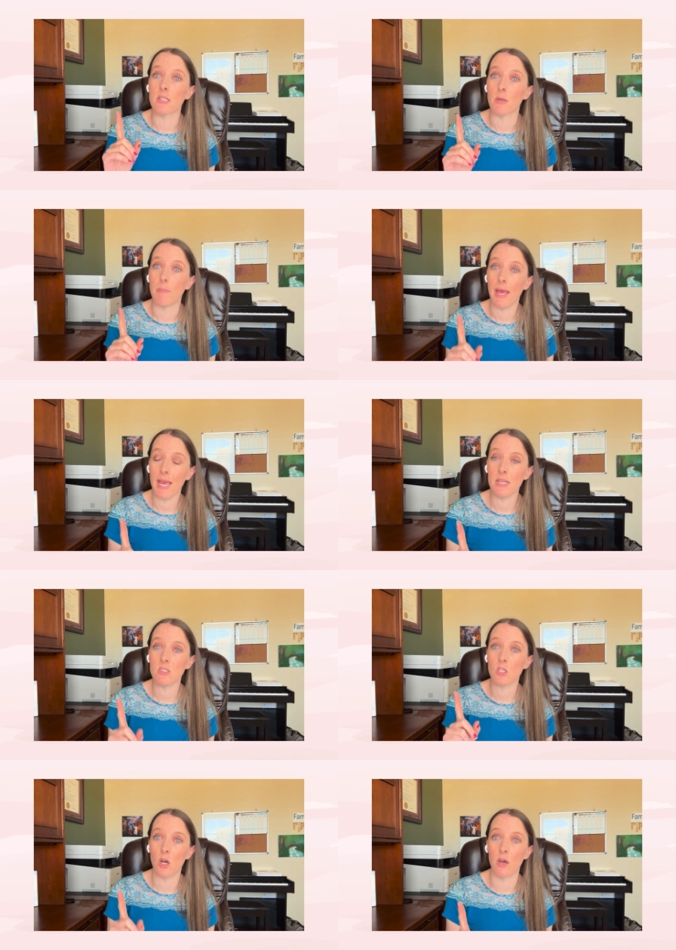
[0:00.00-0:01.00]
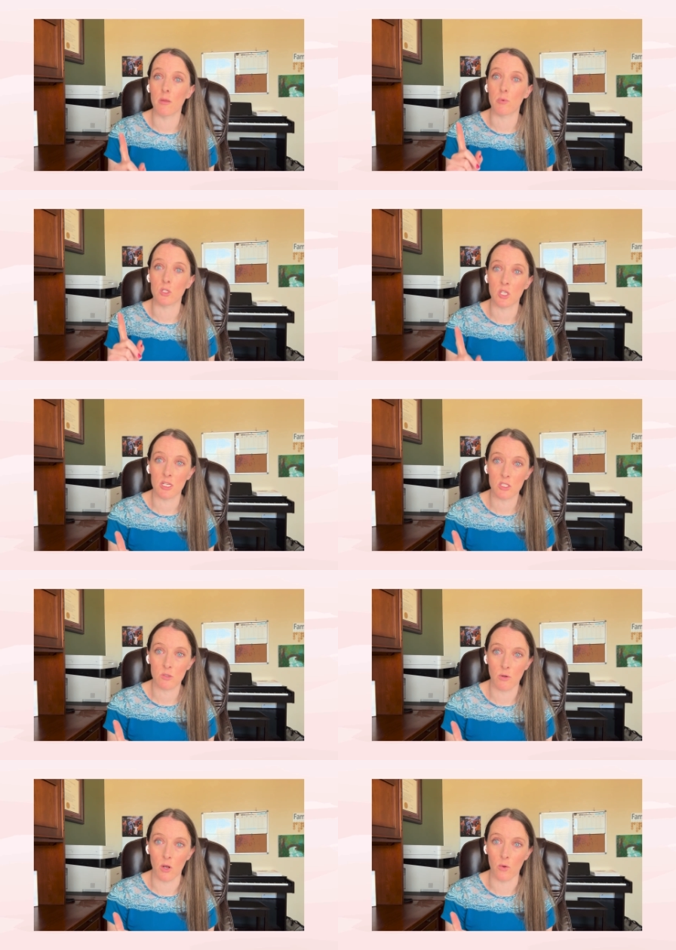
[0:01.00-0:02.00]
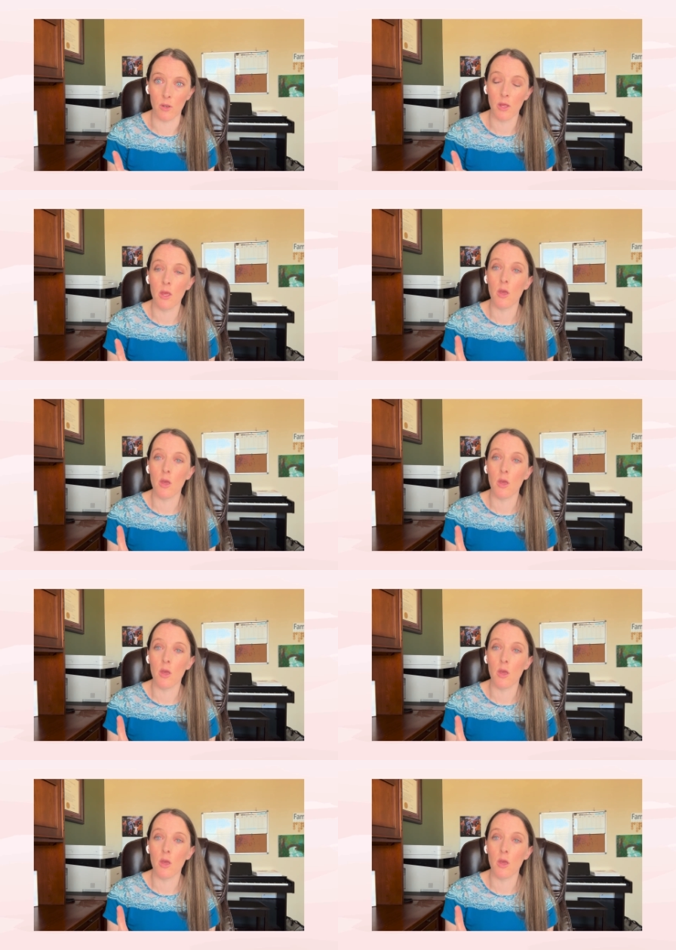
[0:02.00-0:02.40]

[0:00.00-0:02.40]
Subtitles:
depends on the progesterone